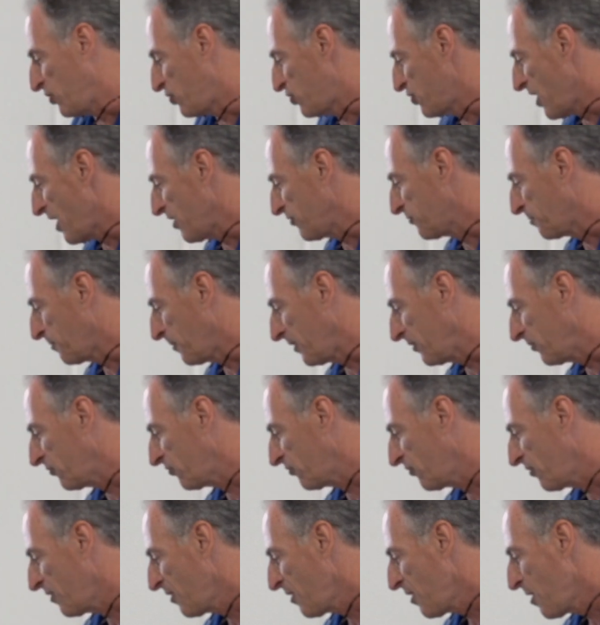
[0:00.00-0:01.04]

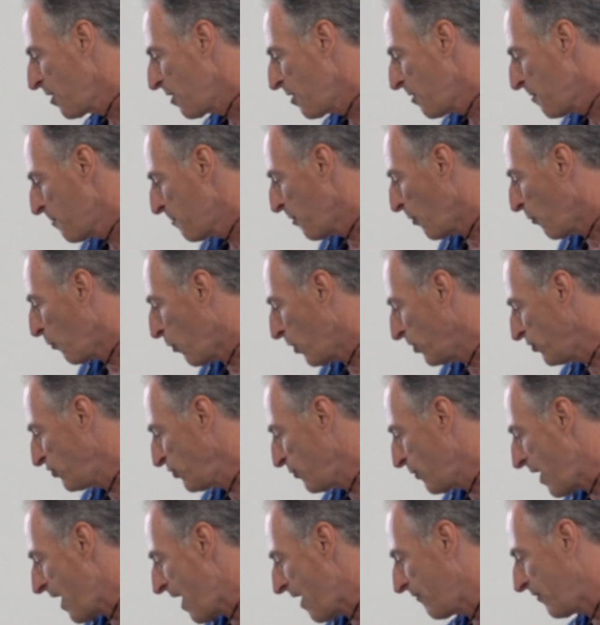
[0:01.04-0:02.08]
adjustments, but once
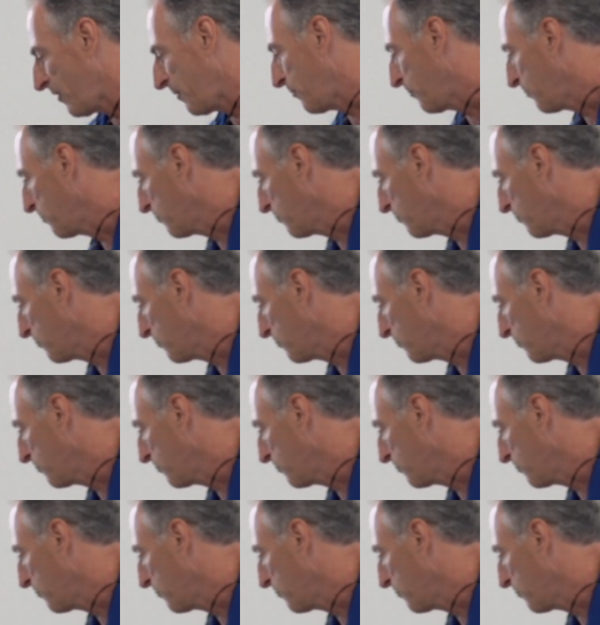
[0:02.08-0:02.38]
you have it